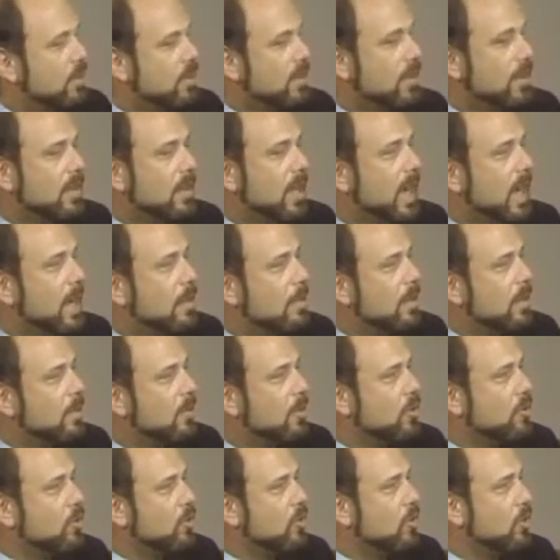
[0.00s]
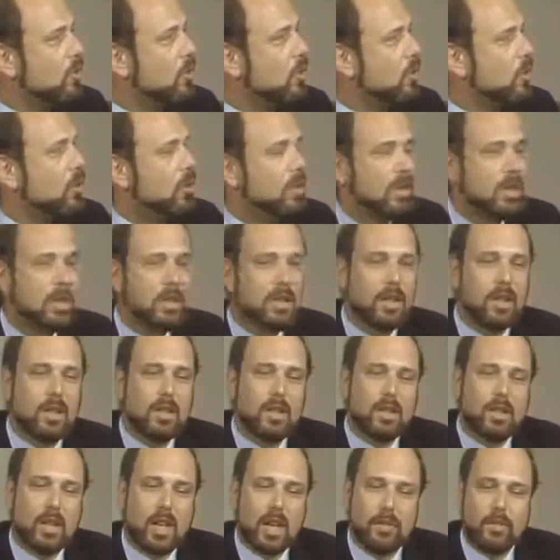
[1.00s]
put the name of the person who called, and
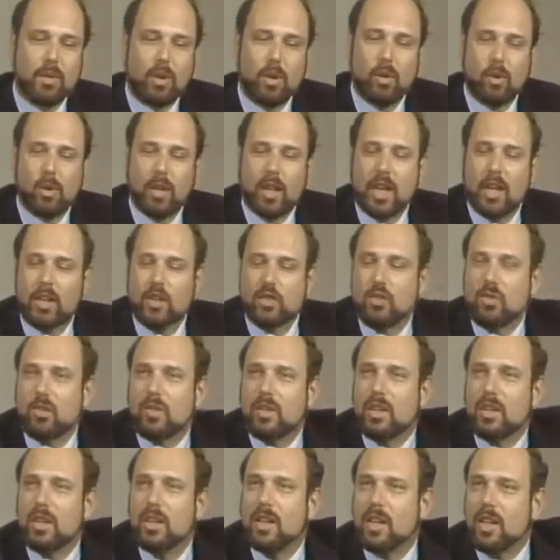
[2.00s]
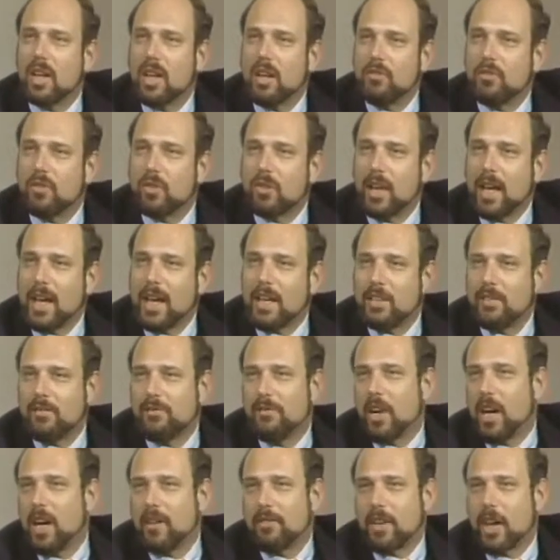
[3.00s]
you can have a whole history of your
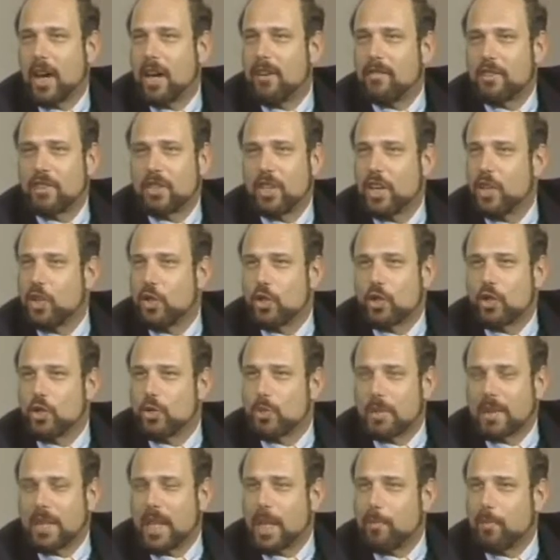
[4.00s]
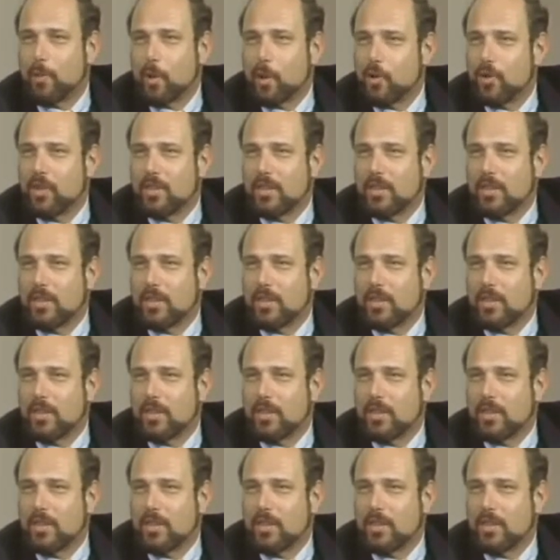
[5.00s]
last 5 conversations with that